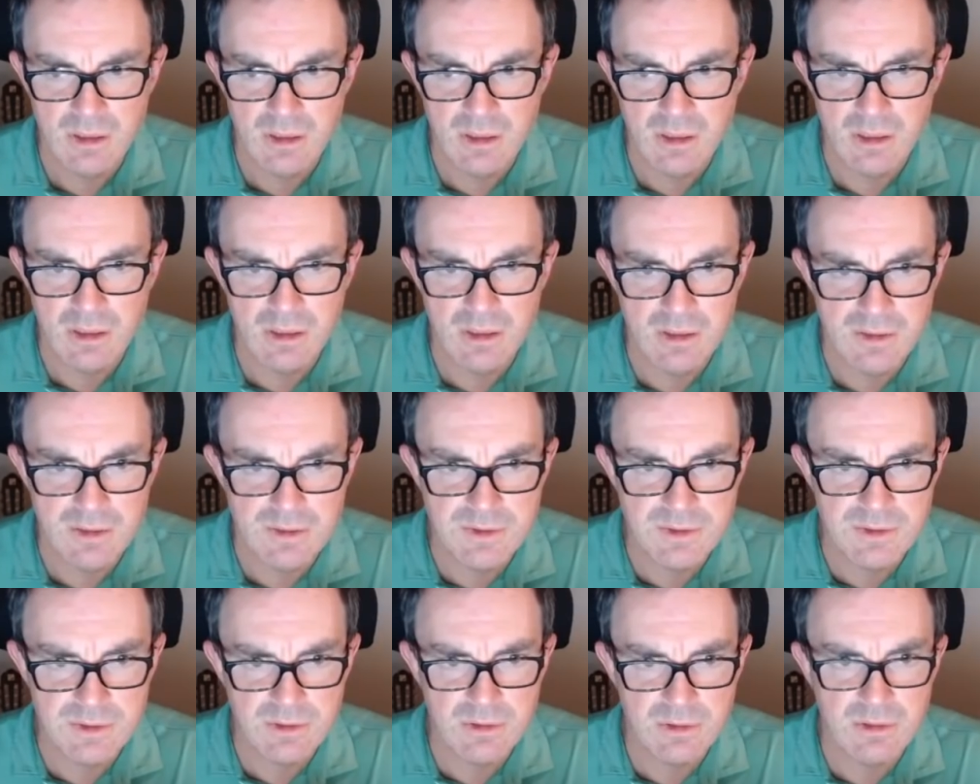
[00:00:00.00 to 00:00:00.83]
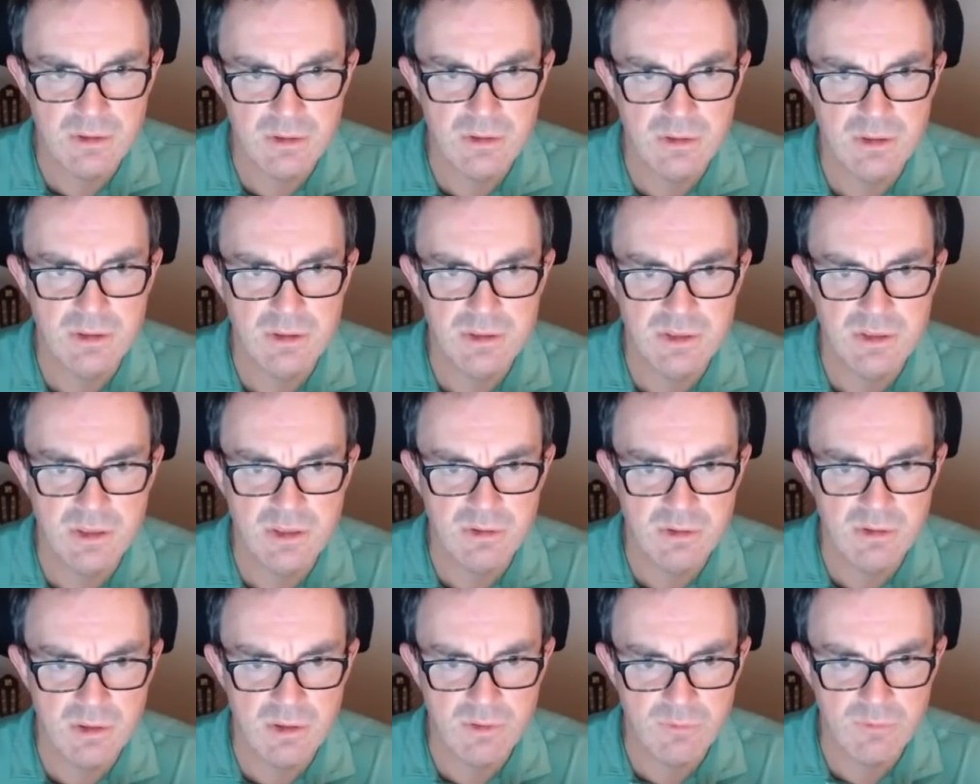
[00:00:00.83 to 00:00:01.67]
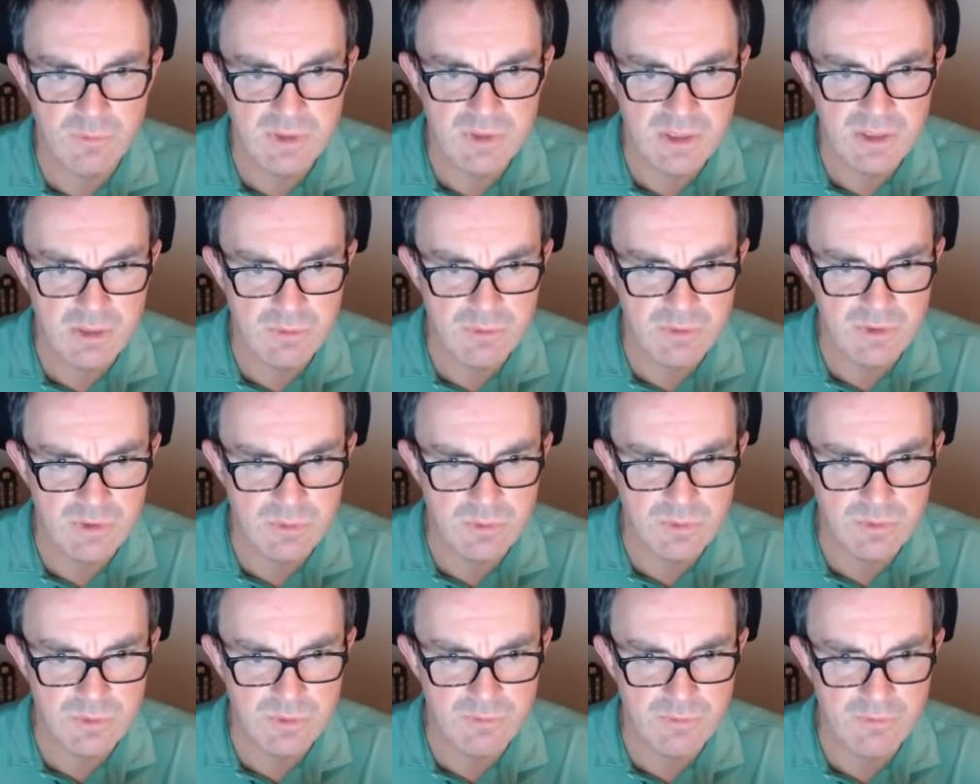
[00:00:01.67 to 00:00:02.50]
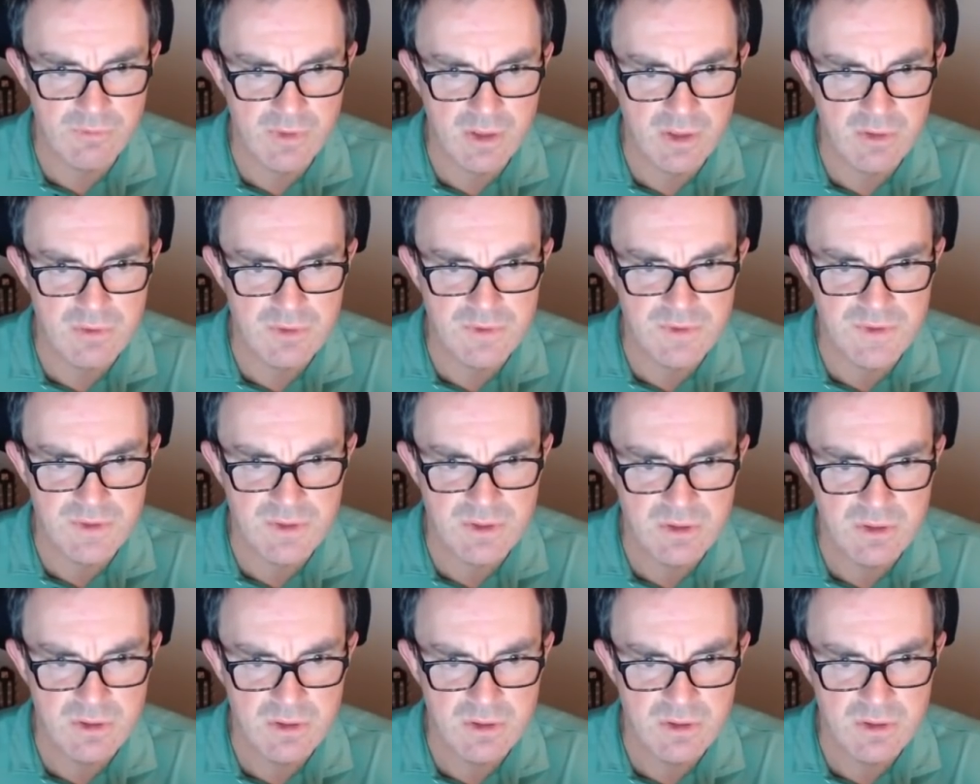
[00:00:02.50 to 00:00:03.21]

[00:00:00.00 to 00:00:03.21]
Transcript: And I don't know if we know the order of those.